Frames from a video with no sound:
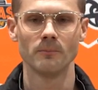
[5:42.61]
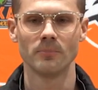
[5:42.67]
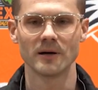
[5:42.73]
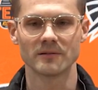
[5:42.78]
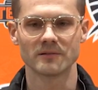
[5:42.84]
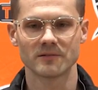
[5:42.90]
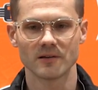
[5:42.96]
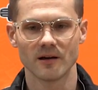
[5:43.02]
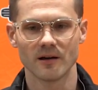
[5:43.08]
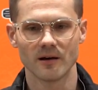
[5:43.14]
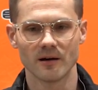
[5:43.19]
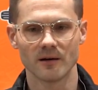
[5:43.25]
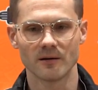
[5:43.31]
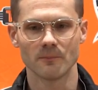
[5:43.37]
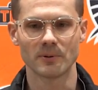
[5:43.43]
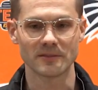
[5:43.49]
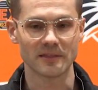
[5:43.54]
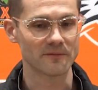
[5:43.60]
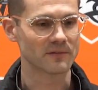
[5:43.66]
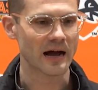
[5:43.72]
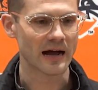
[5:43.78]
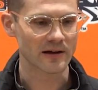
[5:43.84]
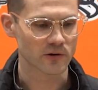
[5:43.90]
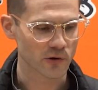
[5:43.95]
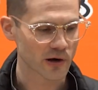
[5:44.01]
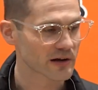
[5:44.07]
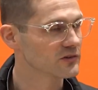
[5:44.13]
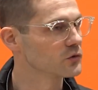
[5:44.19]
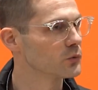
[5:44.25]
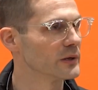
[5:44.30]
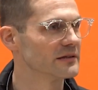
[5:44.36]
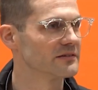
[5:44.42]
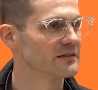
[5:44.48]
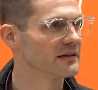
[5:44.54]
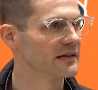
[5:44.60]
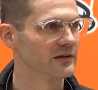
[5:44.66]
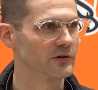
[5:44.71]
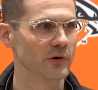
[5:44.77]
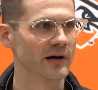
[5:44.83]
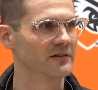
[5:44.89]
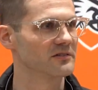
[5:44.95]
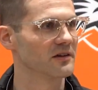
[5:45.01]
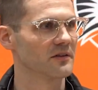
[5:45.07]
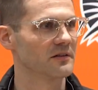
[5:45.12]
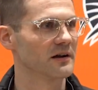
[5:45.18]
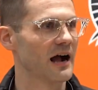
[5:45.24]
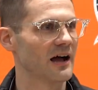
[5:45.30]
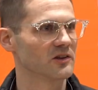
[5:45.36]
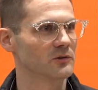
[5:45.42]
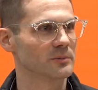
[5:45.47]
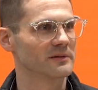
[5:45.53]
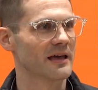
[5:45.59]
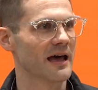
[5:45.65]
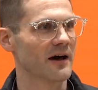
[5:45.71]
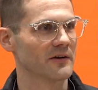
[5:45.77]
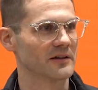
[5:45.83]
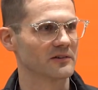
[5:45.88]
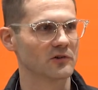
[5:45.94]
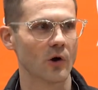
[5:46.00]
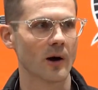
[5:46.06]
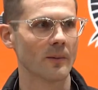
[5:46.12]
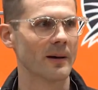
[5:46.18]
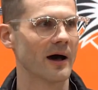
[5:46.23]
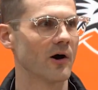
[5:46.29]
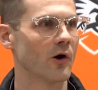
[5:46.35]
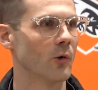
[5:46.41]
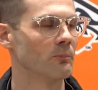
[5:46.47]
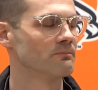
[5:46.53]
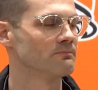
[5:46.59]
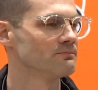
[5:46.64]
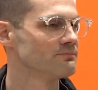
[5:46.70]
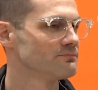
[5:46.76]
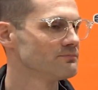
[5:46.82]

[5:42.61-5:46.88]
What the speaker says: But they've got great sweet tea and great Southern hospitality, so I'm at home.